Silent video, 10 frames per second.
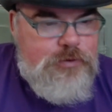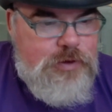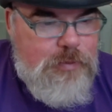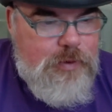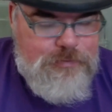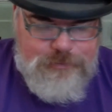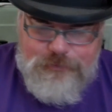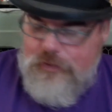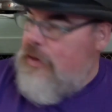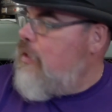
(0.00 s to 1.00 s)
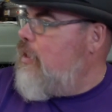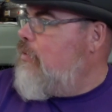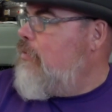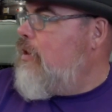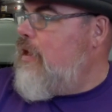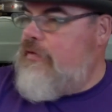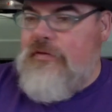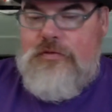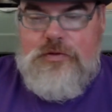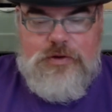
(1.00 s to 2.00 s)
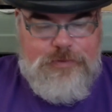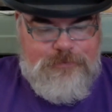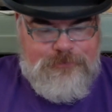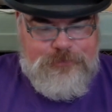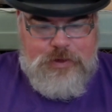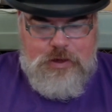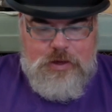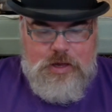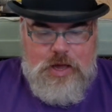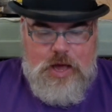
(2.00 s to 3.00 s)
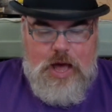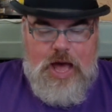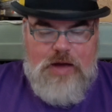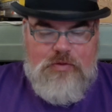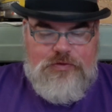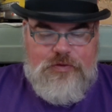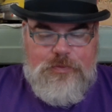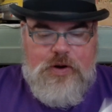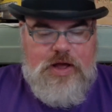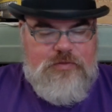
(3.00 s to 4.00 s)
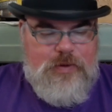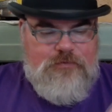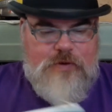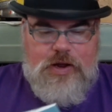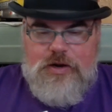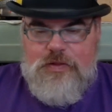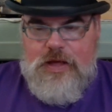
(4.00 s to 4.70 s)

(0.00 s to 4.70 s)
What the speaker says: Sorry. My glasses are dirty. I Will Surprise My Friend.